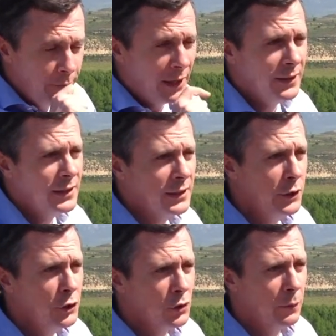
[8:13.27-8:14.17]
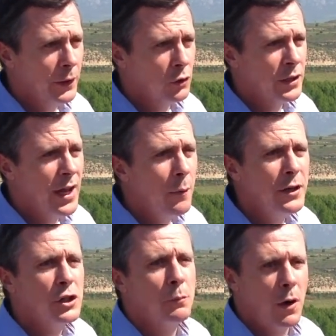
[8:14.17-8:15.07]
And this is unusual because the
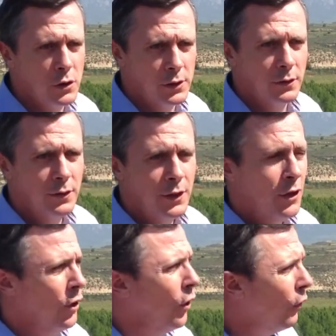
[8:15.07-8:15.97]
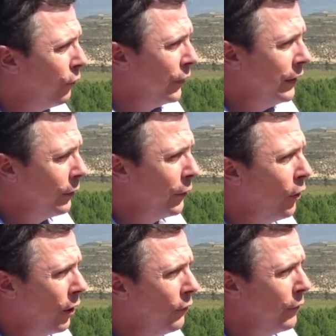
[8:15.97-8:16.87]
average parcel in
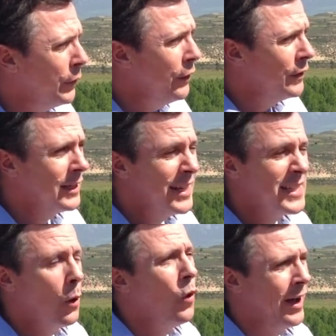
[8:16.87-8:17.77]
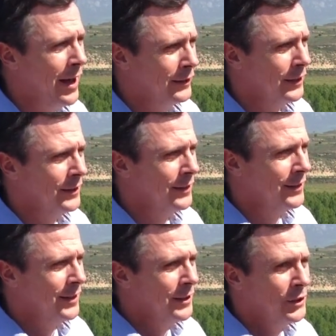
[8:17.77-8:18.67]
Rioja of a vineyard is less than 1 hectare.
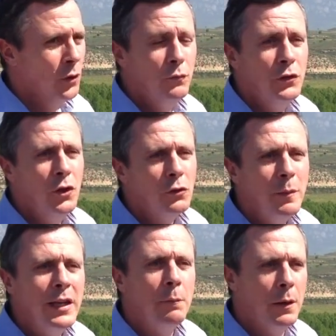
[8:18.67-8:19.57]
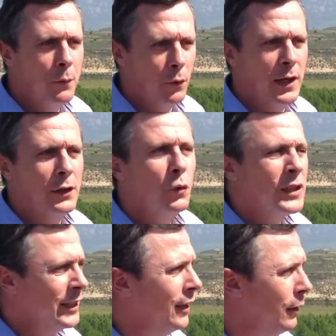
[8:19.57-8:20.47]
So not many people can do
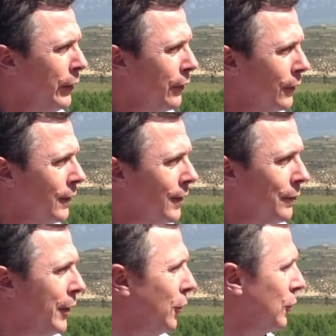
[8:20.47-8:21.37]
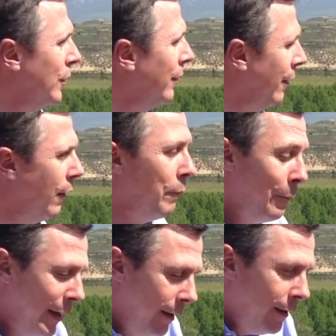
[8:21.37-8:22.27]
a single vineyard because there are
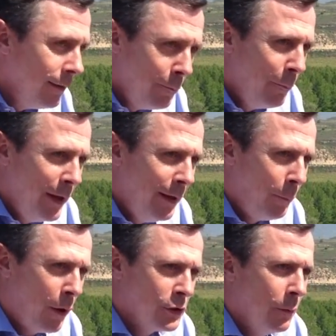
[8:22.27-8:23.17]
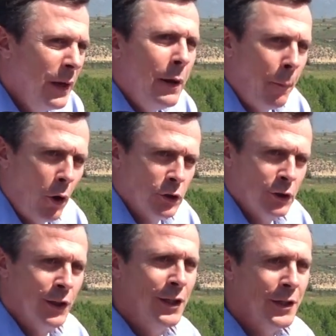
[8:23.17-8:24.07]
mini parcels, mini plots.